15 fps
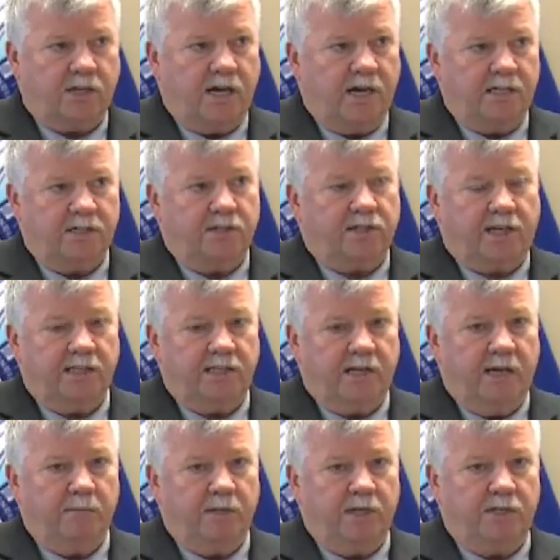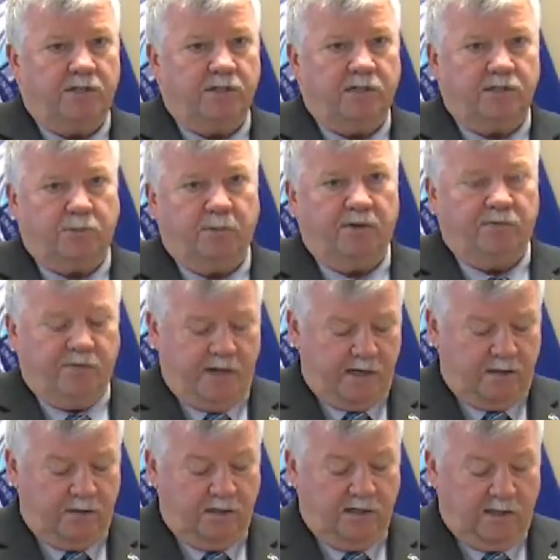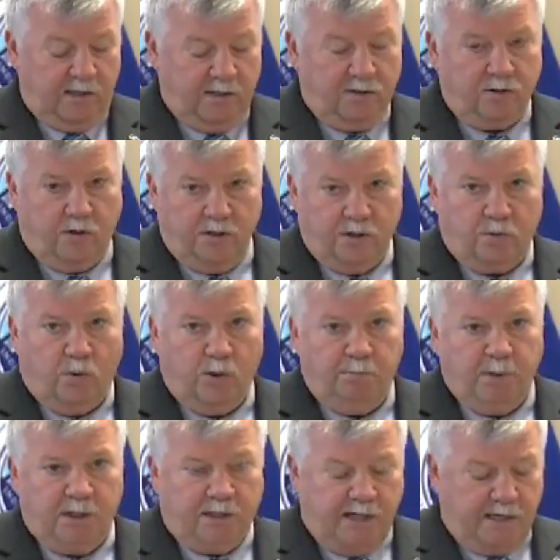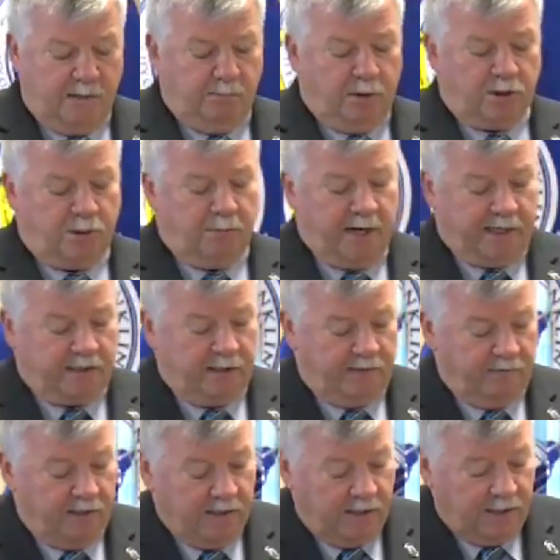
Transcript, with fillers: the size of the contamination that's been found. So I just want to put that in perspective.